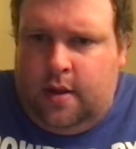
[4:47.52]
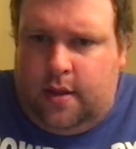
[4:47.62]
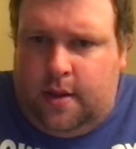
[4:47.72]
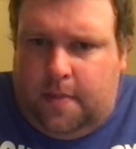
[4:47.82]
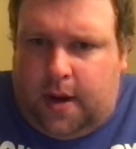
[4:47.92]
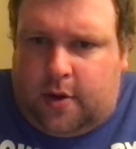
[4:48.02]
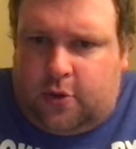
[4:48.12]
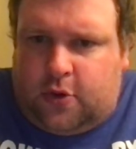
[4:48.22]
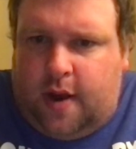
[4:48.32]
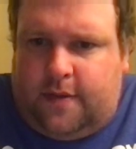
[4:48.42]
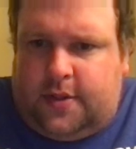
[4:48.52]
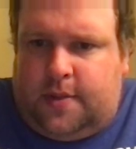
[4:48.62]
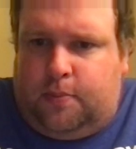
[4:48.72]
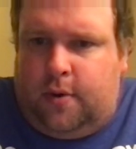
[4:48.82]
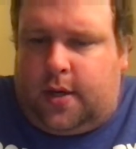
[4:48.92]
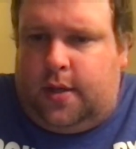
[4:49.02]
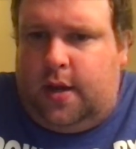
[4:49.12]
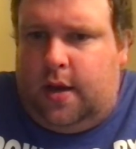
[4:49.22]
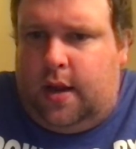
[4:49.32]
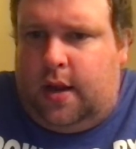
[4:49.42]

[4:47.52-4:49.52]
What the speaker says: Then Michael travels to Brooklyn